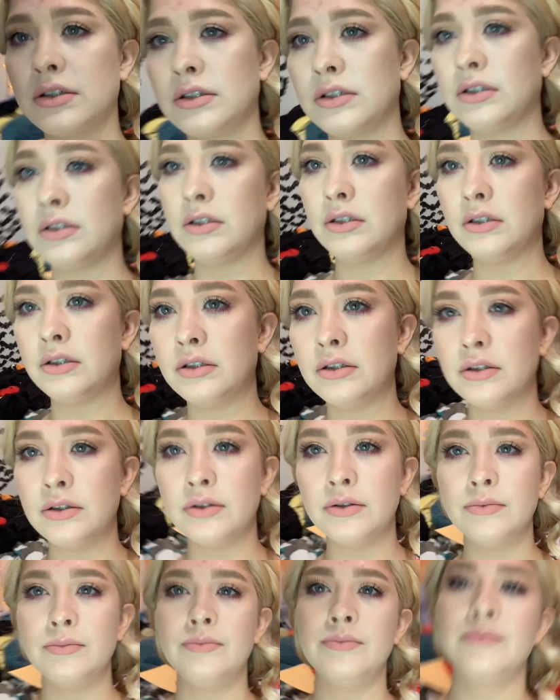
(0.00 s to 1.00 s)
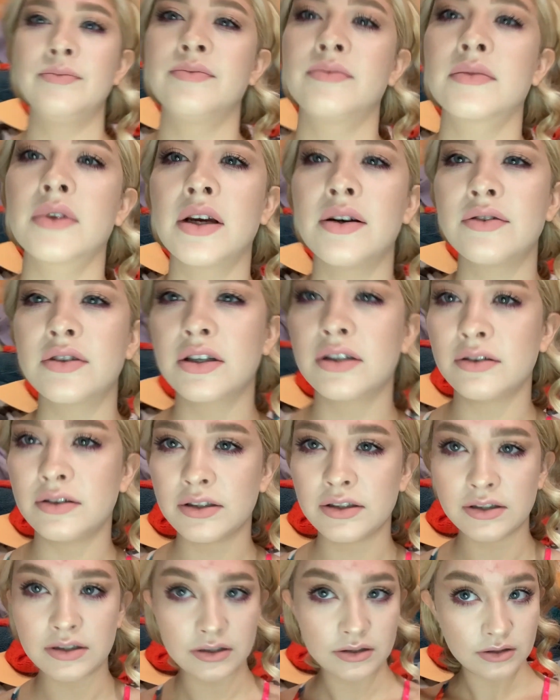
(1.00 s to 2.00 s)
I'm trying to
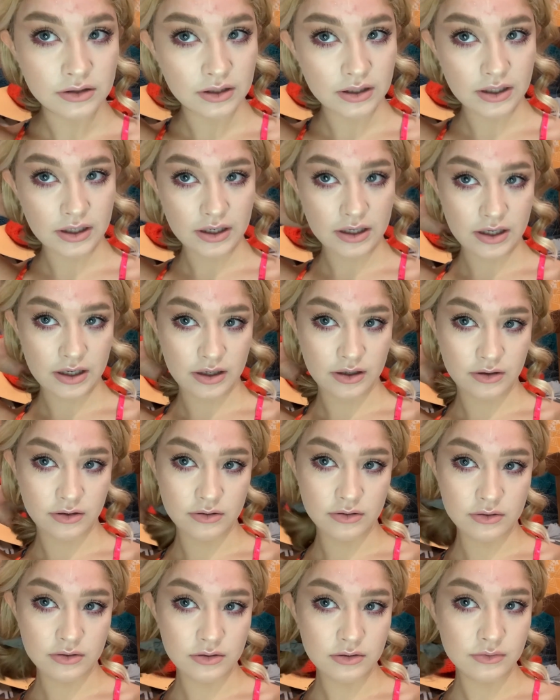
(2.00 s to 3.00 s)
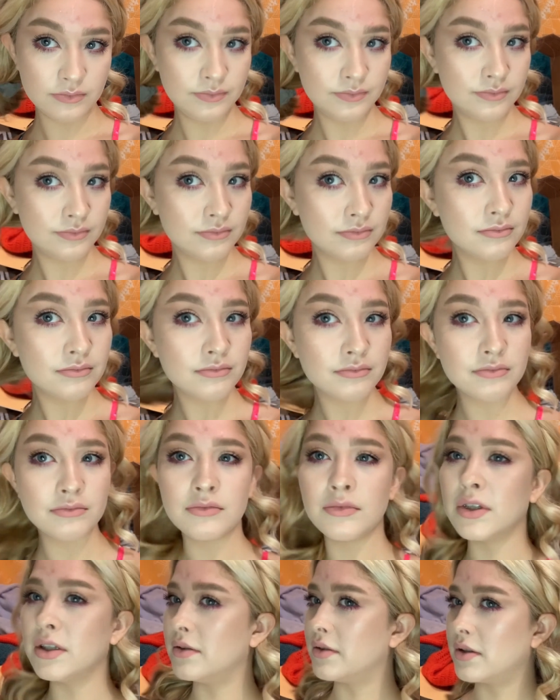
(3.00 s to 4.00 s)
like get a good angle.
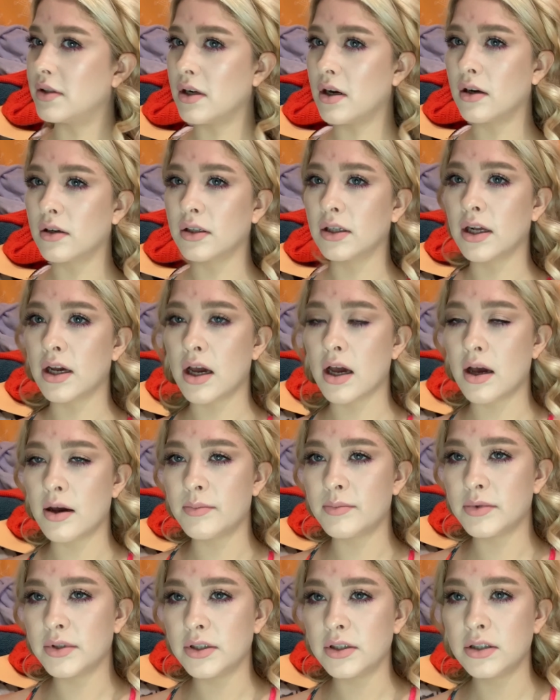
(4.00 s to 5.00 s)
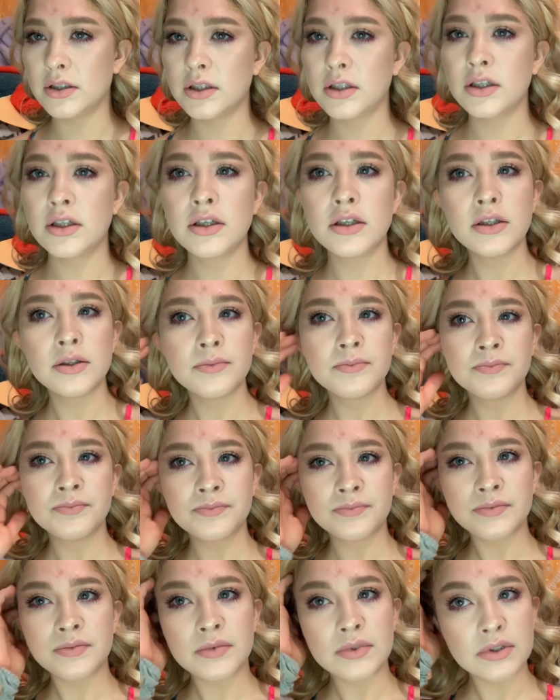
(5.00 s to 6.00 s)
It's not gonna happen.
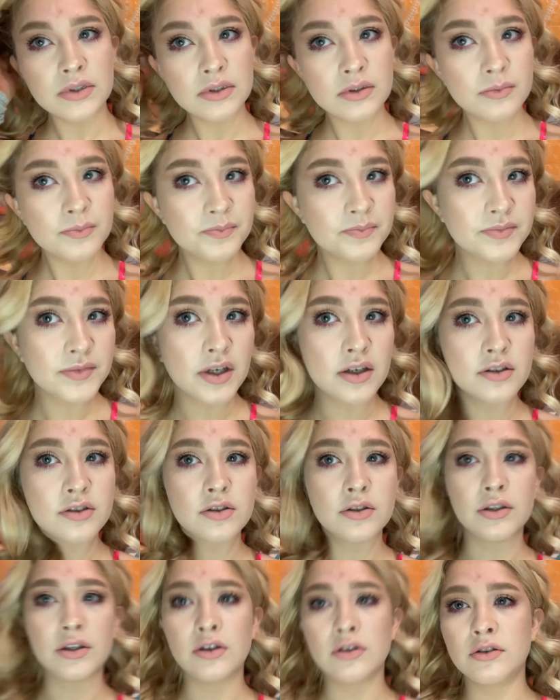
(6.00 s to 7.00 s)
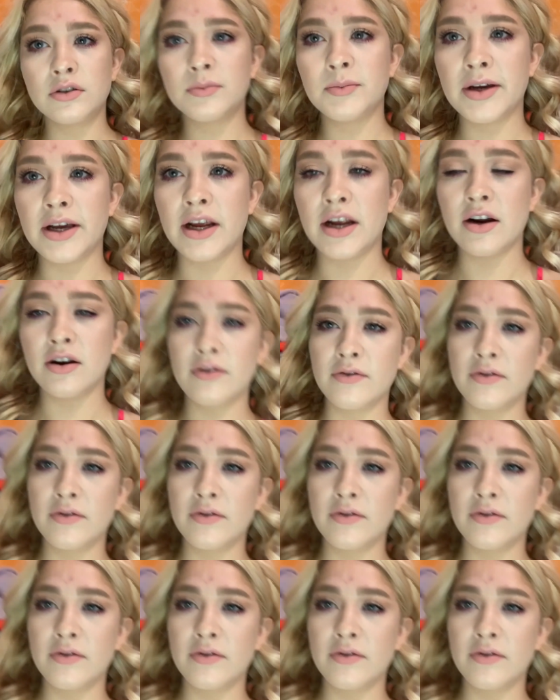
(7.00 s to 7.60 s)
Also, I curled my hair for